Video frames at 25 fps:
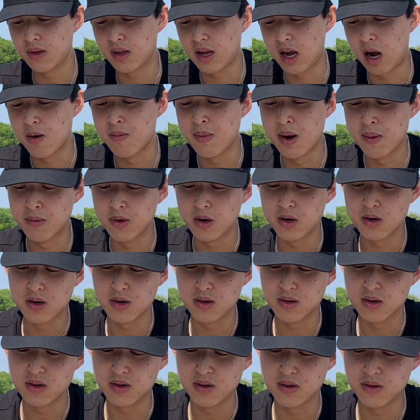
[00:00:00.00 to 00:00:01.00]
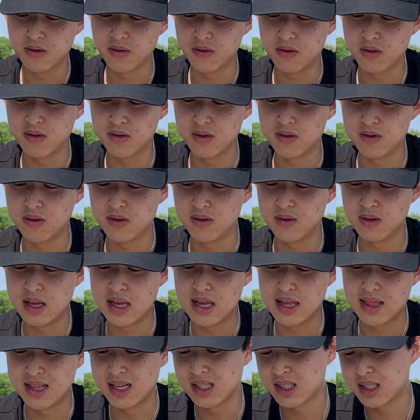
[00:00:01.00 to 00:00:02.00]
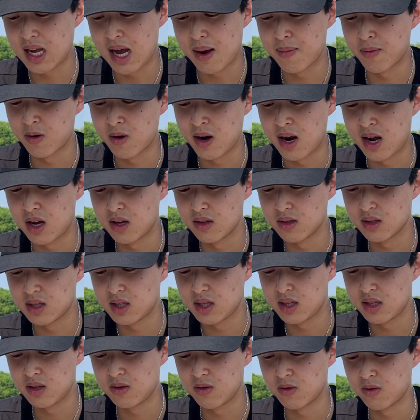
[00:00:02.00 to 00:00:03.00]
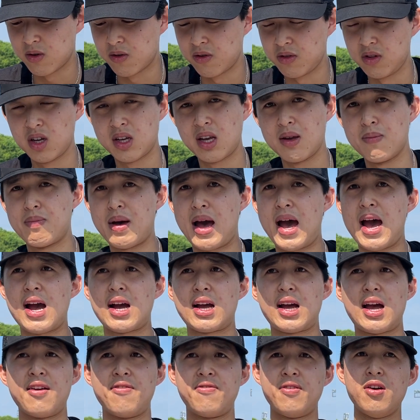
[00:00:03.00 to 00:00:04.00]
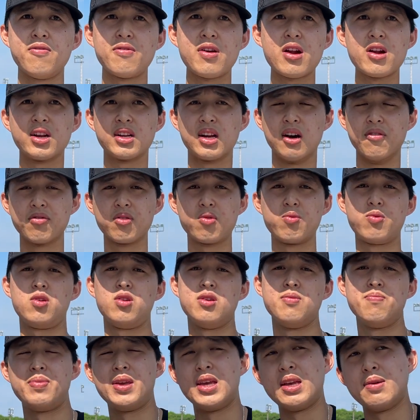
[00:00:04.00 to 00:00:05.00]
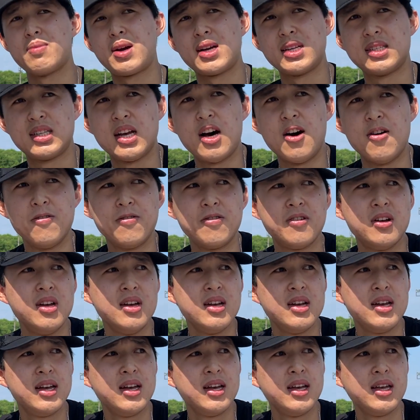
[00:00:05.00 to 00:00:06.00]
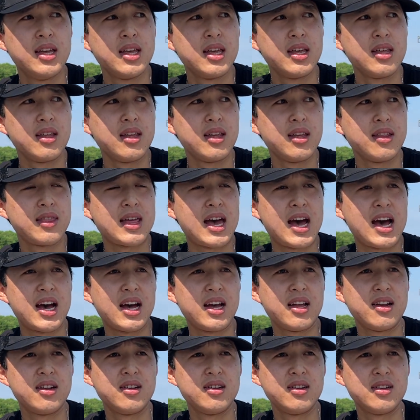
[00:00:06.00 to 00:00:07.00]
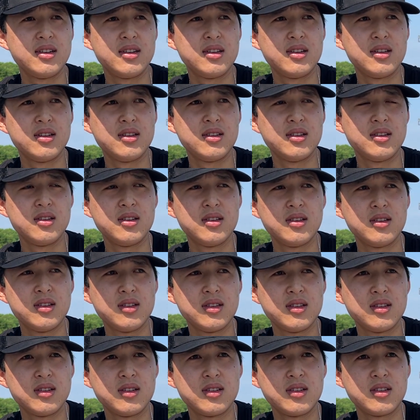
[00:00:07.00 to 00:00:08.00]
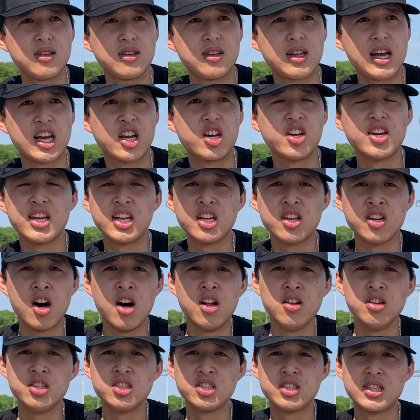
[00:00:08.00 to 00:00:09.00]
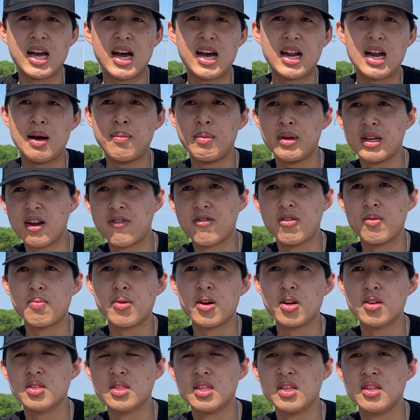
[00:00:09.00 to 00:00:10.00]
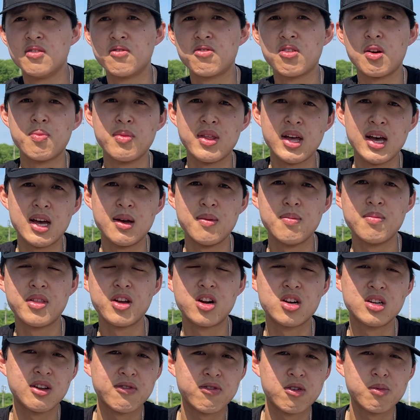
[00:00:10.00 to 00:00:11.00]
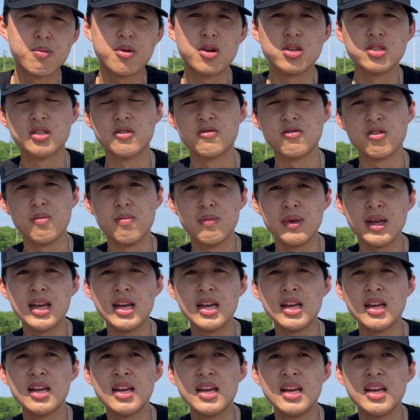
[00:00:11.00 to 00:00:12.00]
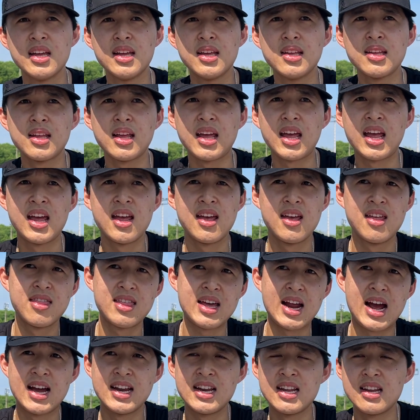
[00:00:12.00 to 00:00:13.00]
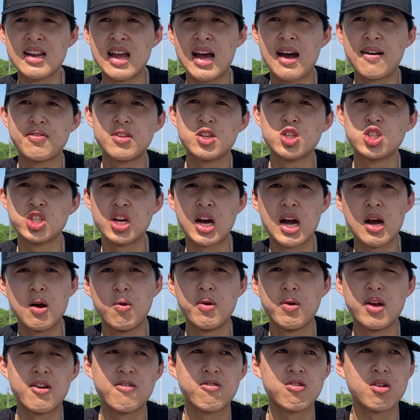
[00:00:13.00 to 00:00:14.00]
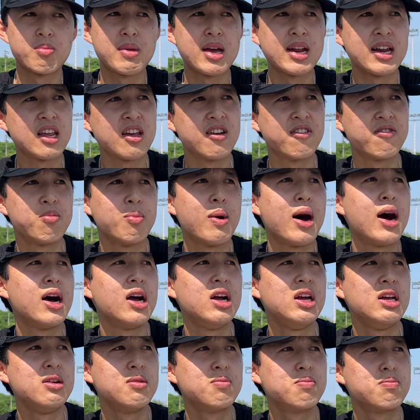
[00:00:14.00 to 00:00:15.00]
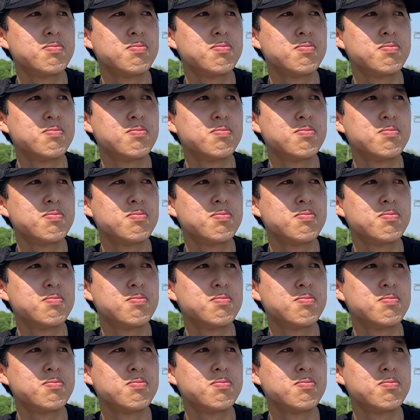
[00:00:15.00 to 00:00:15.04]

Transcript: I remember this time around, looking back, I felt very comfortable in being myself. That I could acknowledge that I'm a different person from them, they're a different person from me, and I didn't have to shy away from any of my